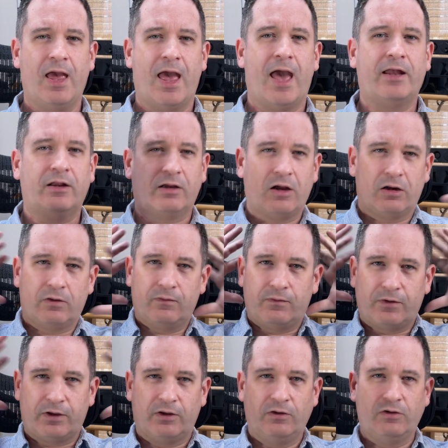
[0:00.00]
and a kind of
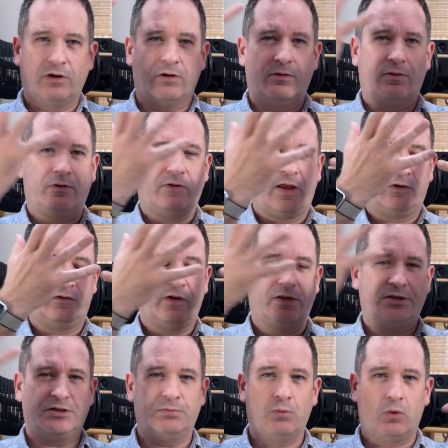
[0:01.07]
soundstage
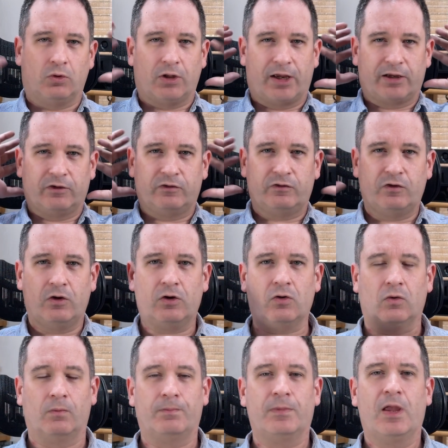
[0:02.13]
that's more like a
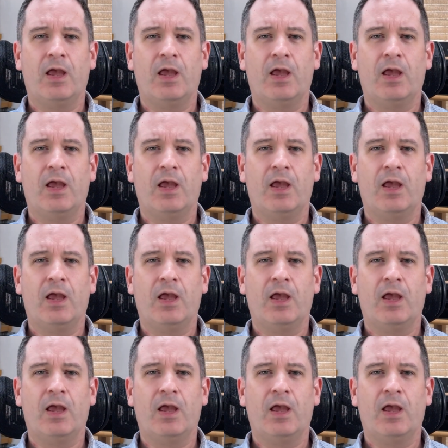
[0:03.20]
circle.